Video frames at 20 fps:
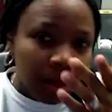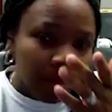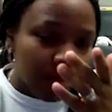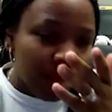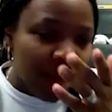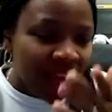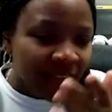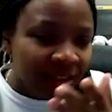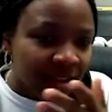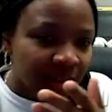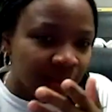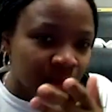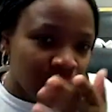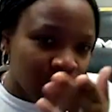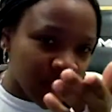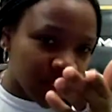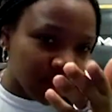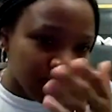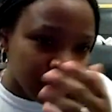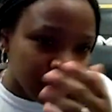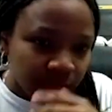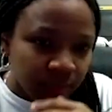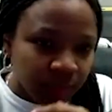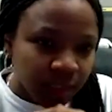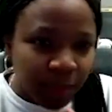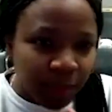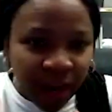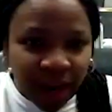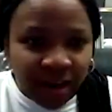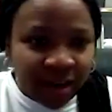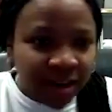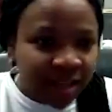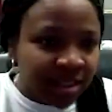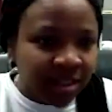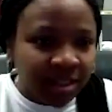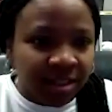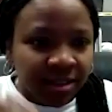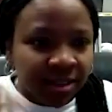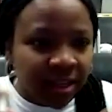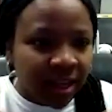Back to what Paris
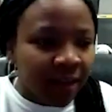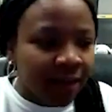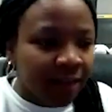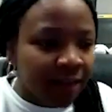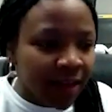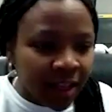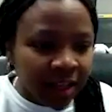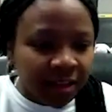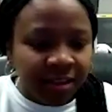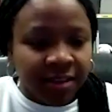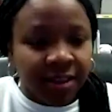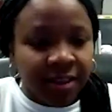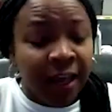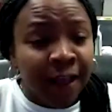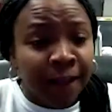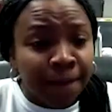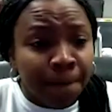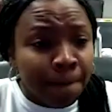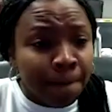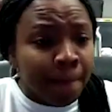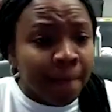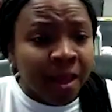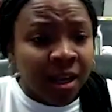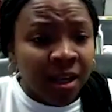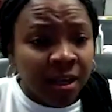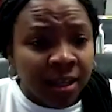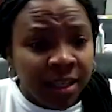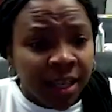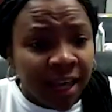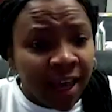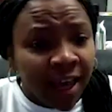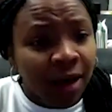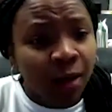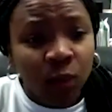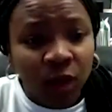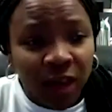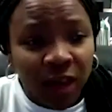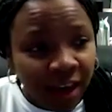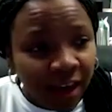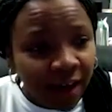and David has said. Yeah,
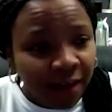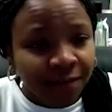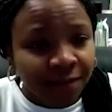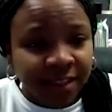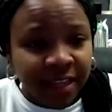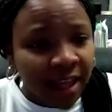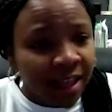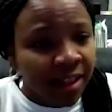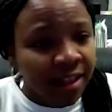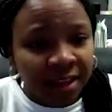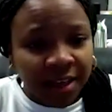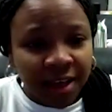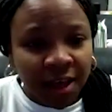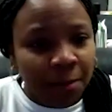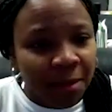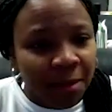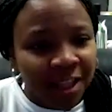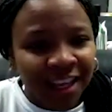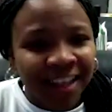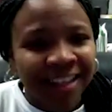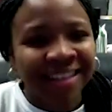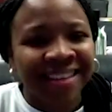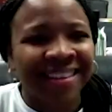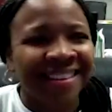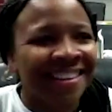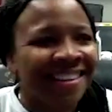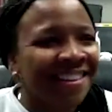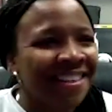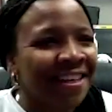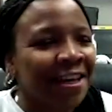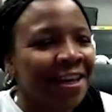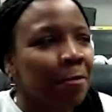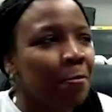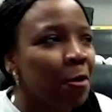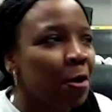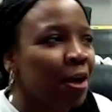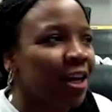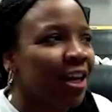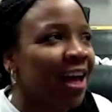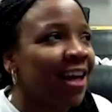we have talent coming in. Come
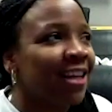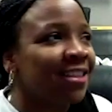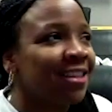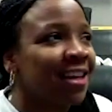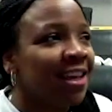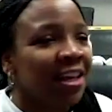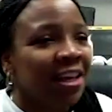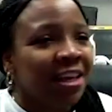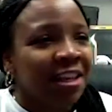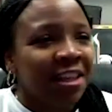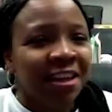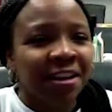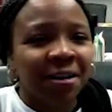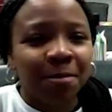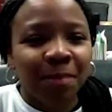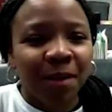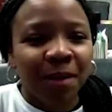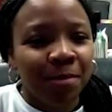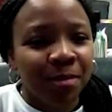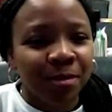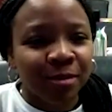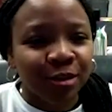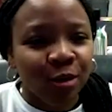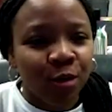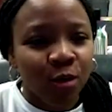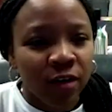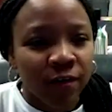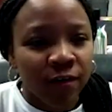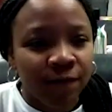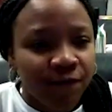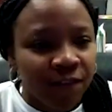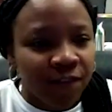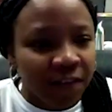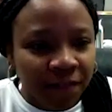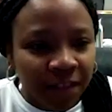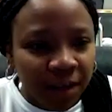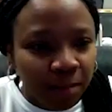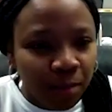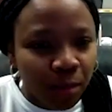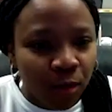on, guys. There are people scoring
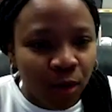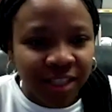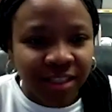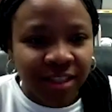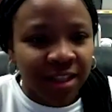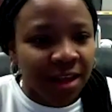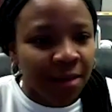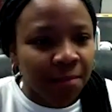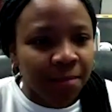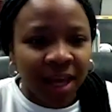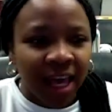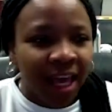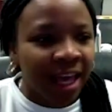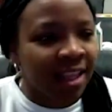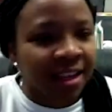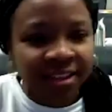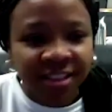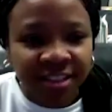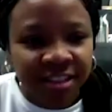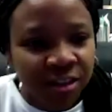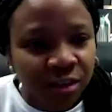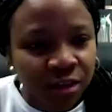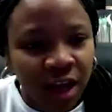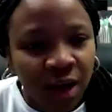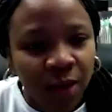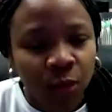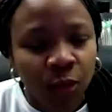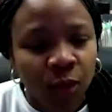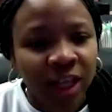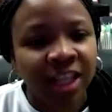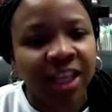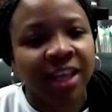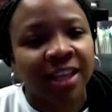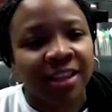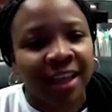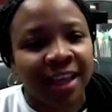50 points in the NBA and they're still not winning.